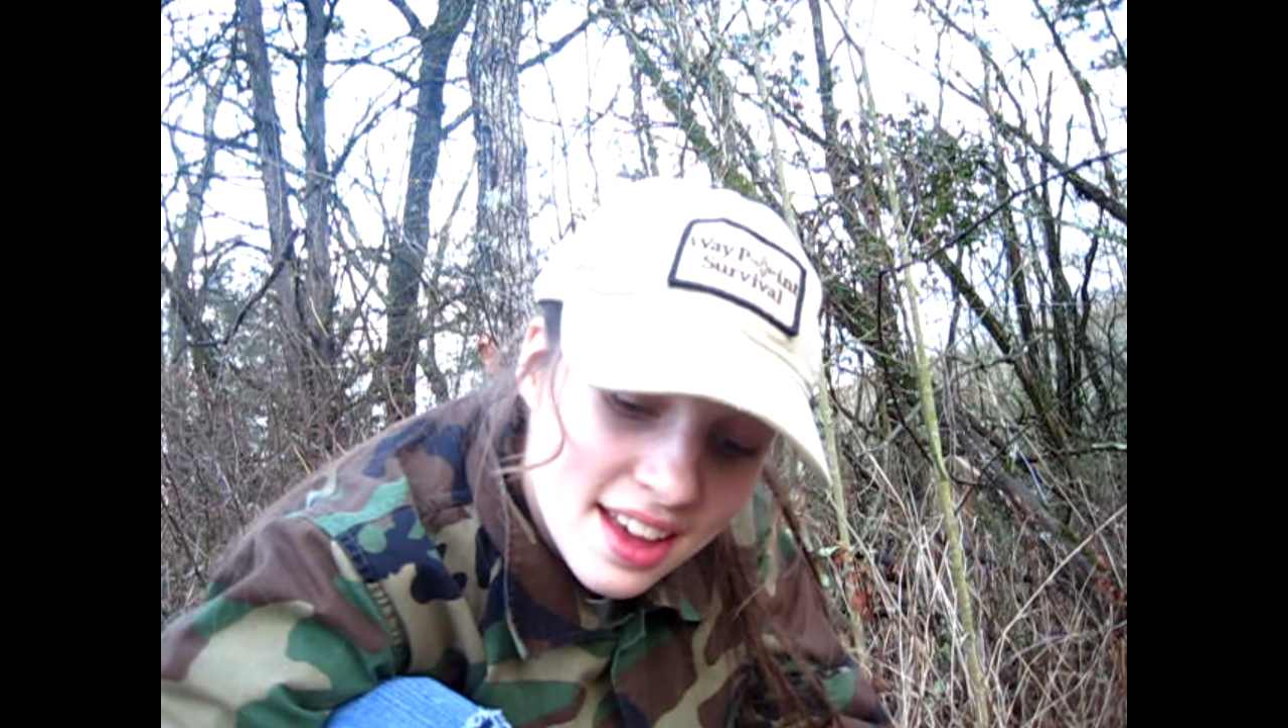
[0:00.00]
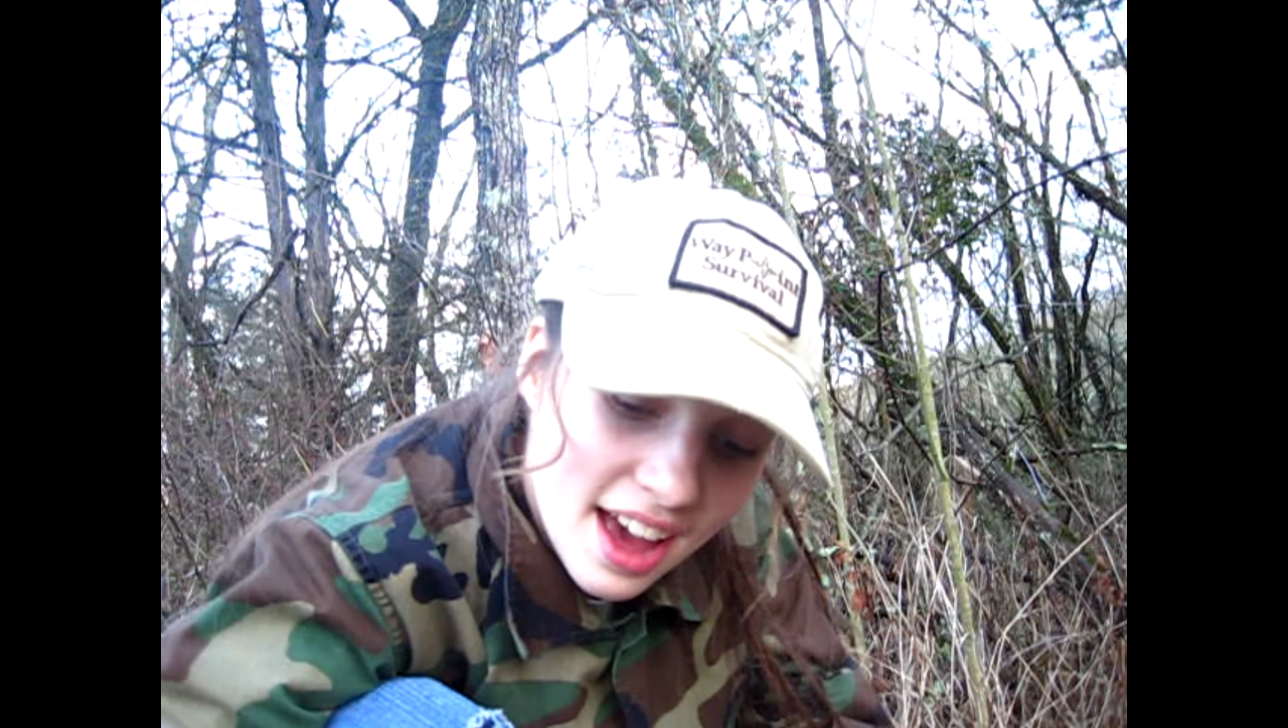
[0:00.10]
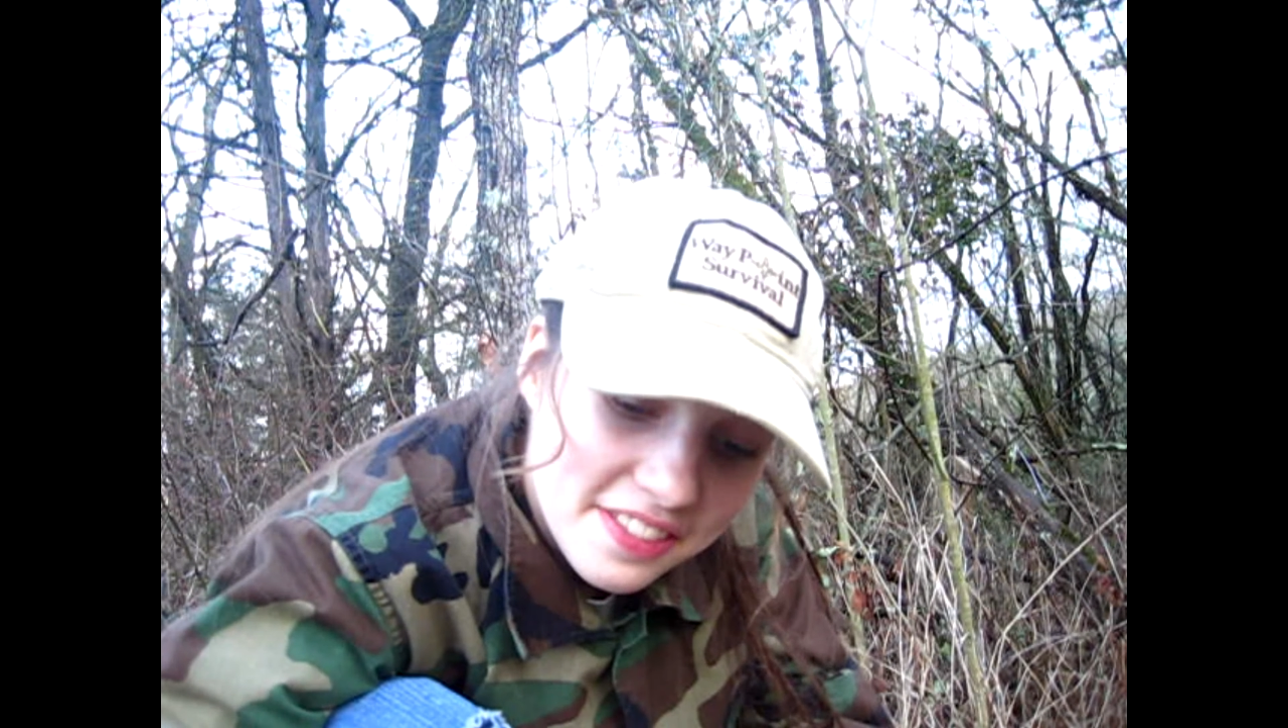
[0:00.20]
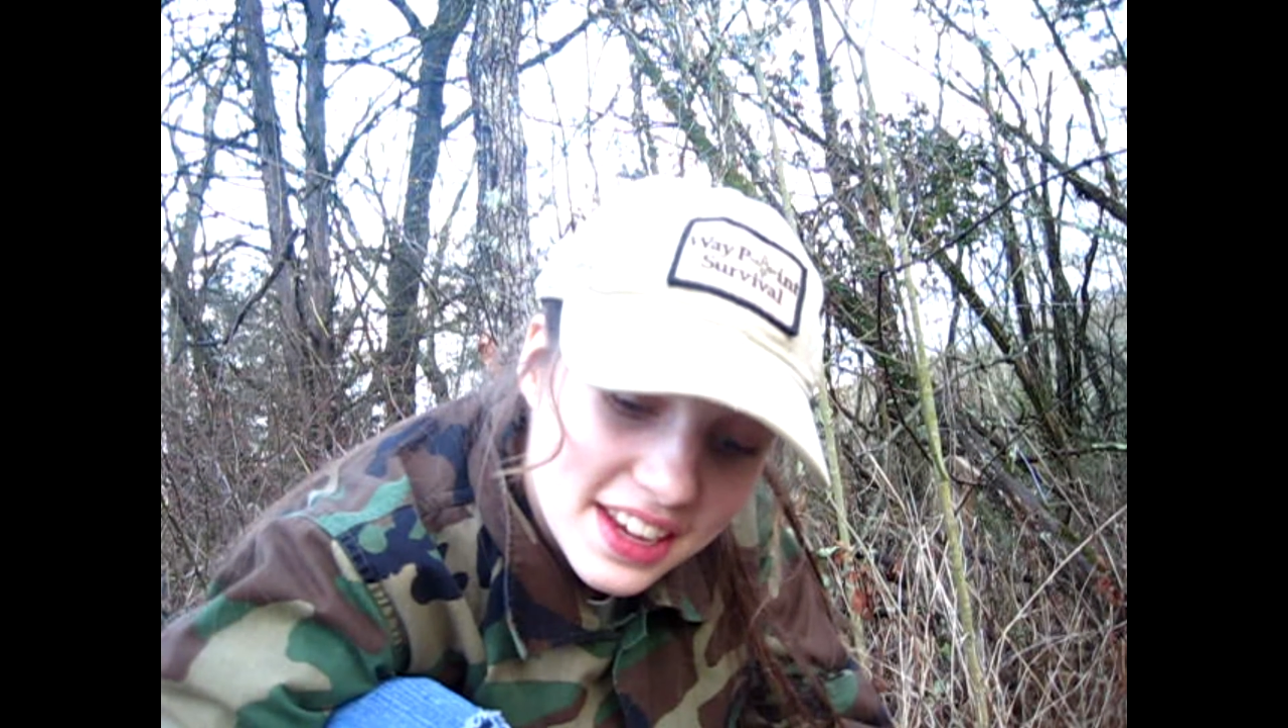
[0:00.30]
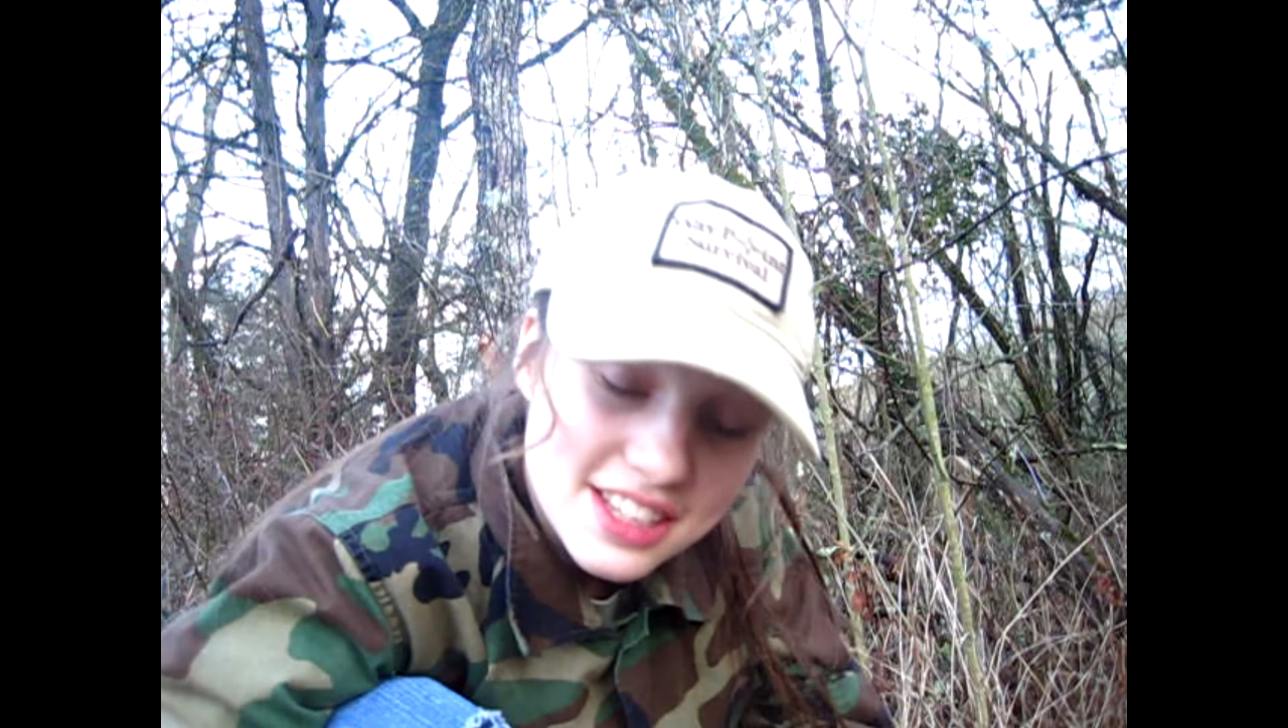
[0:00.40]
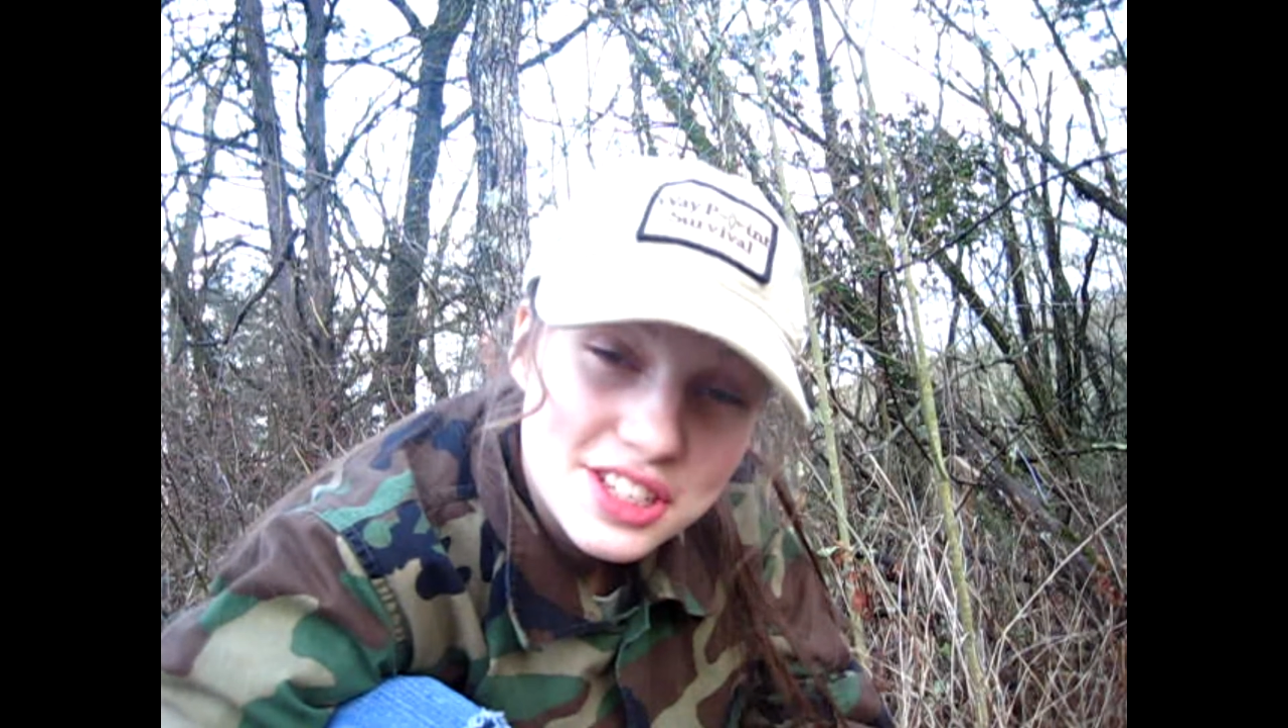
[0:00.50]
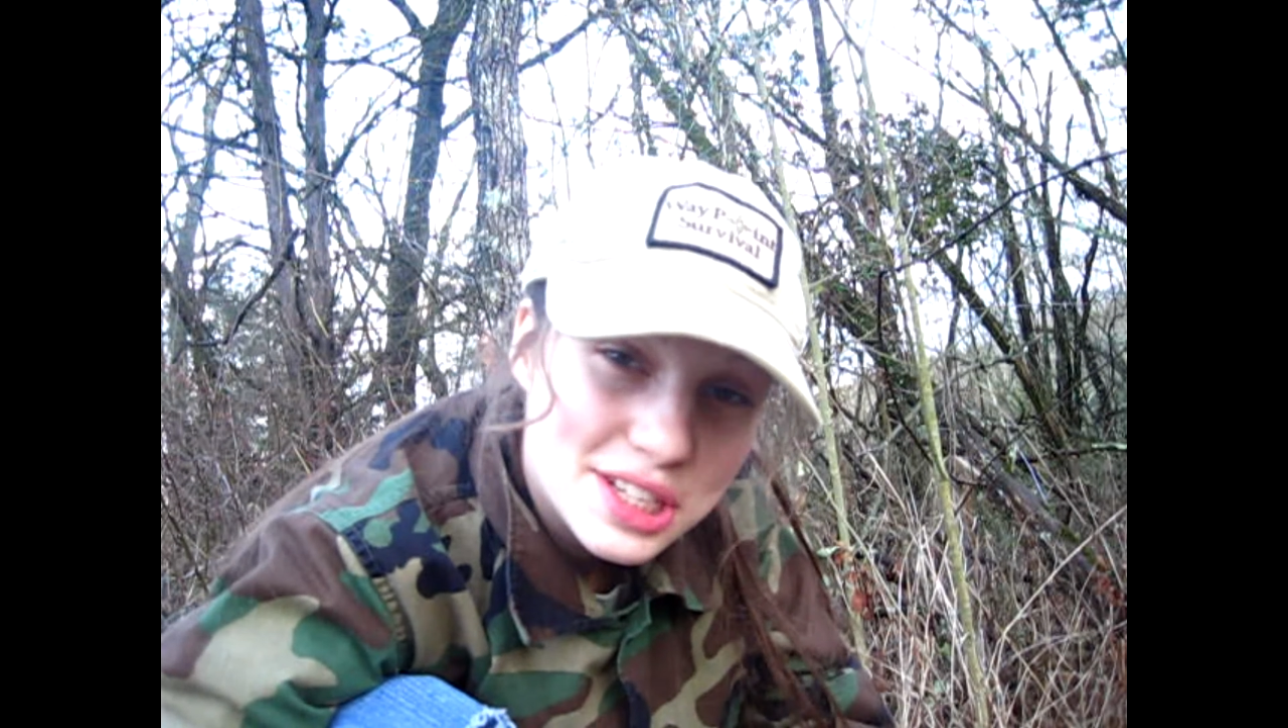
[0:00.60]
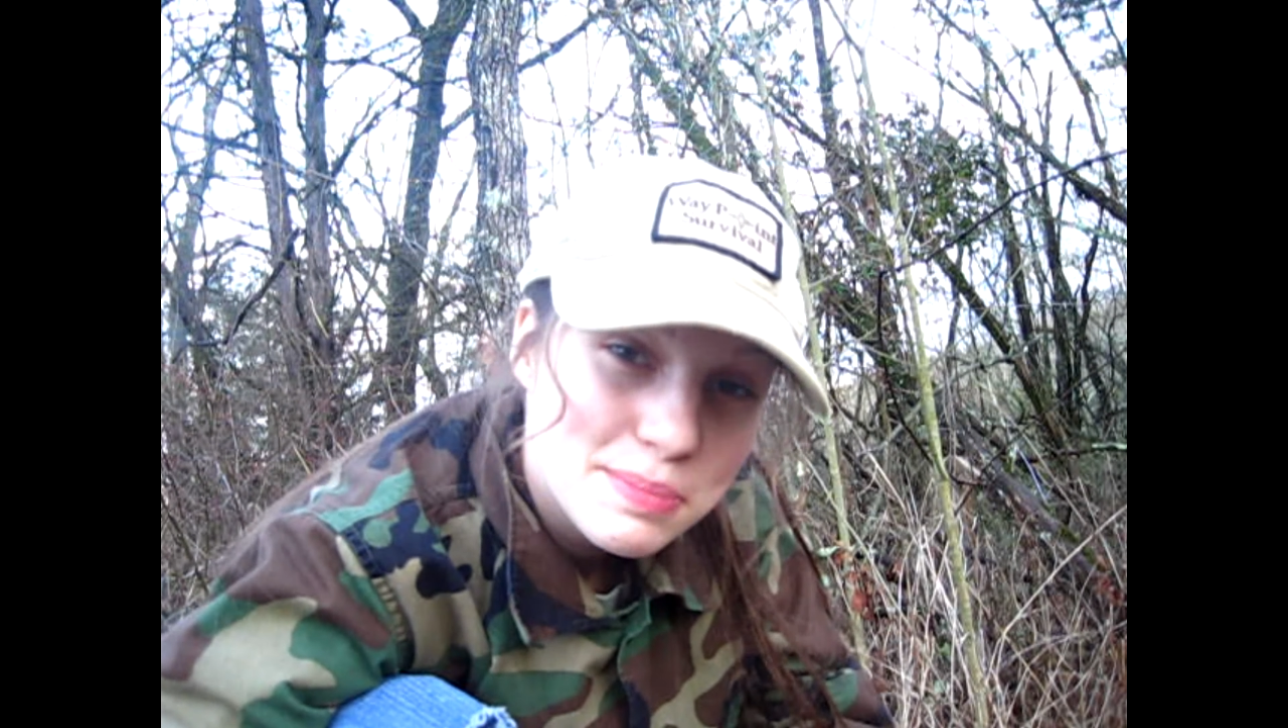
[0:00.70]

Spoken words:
think it's just